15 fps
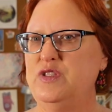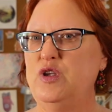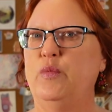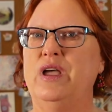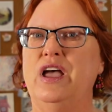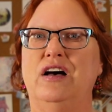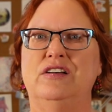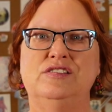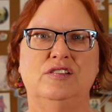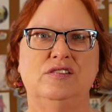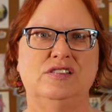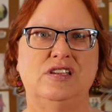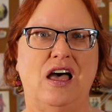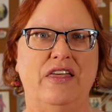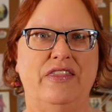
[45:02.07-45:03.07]
we also
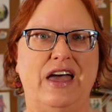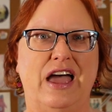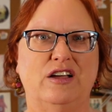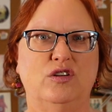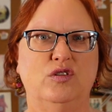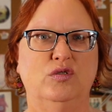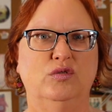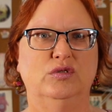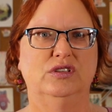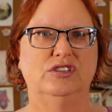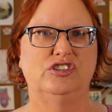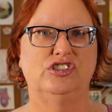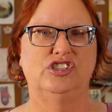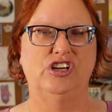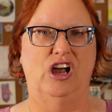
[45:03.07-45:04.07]
saw that cool
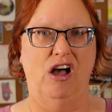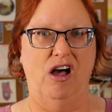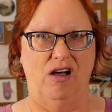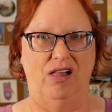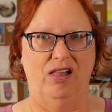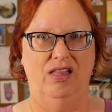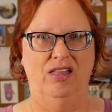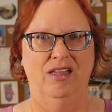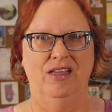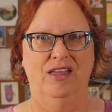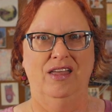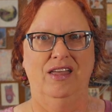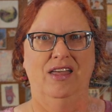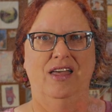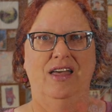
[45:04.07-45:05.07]
shawl
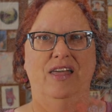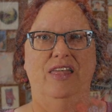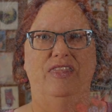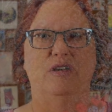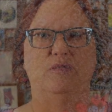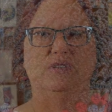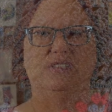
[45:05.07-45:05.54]
that